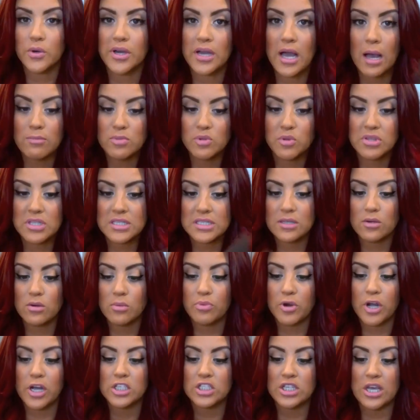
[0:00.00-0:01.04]
it comes with this little
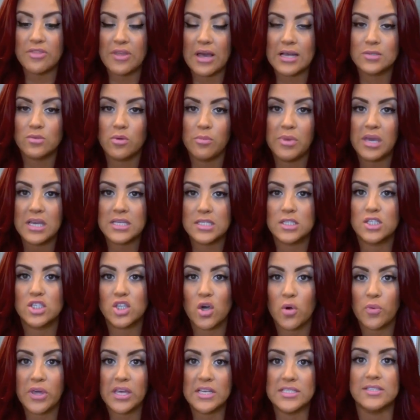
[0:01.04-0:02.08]
brush, and that's what makes it
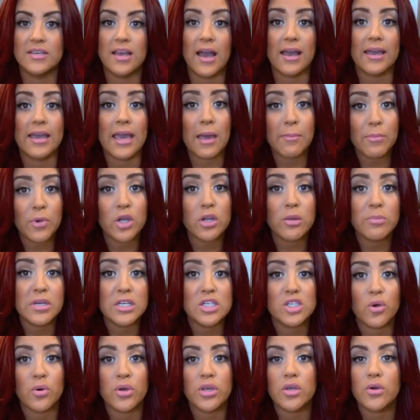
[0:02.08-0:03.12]
so easy. I am going to be
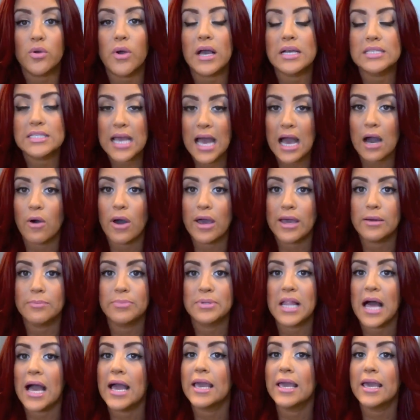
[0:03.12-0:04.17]
showing you guys how I
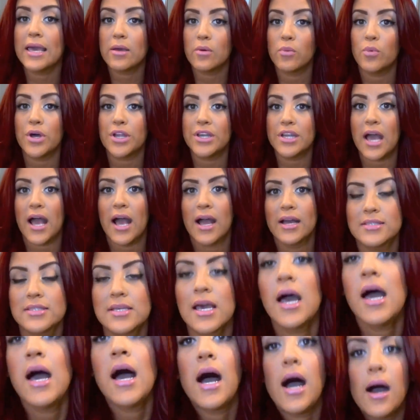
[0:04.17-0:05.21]
apply it and whatnot,
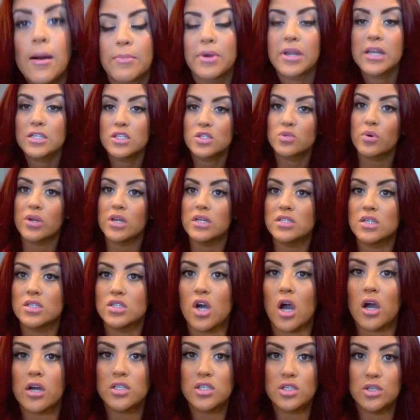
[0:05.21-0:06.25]
but I just wanted to
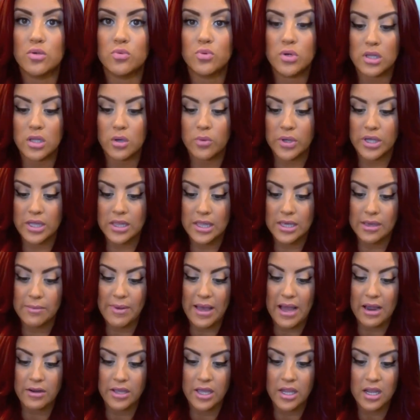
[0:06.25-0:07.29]
talk to you really quickly
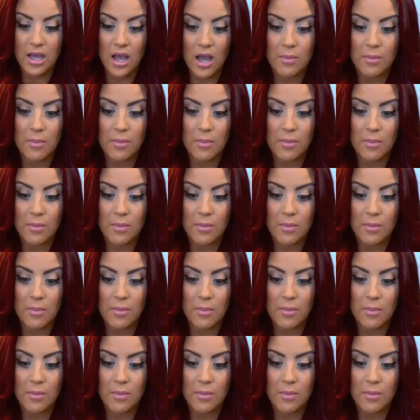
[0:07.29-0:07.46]
about it.